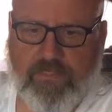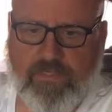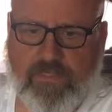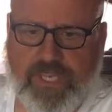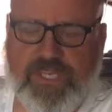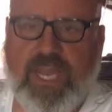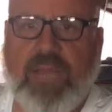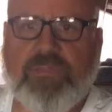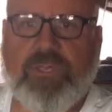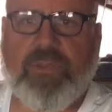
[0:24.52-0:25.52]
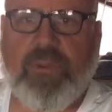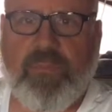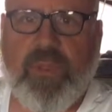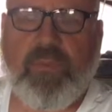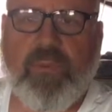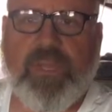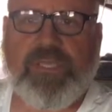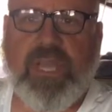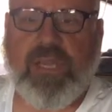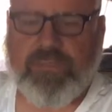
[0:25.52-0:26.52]
reach out to, and people
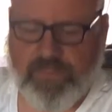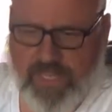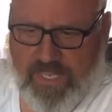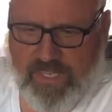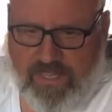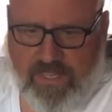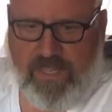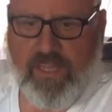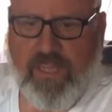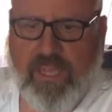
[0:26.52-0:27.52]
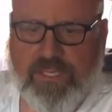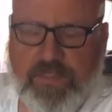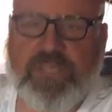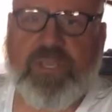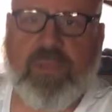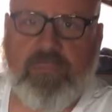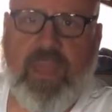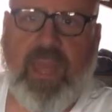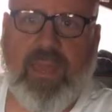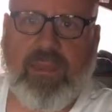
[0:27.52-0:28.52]
reach out to me, especially
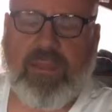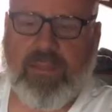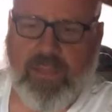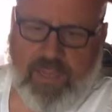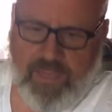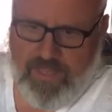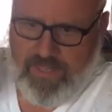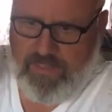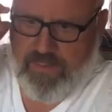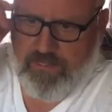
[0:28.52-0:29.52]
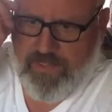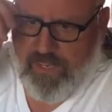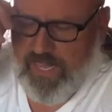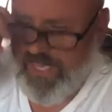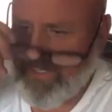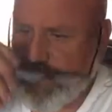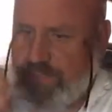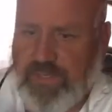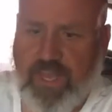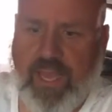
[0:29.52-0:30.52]
men in their middle
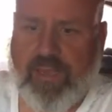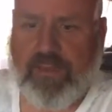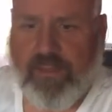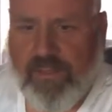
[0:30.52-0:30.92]
ages that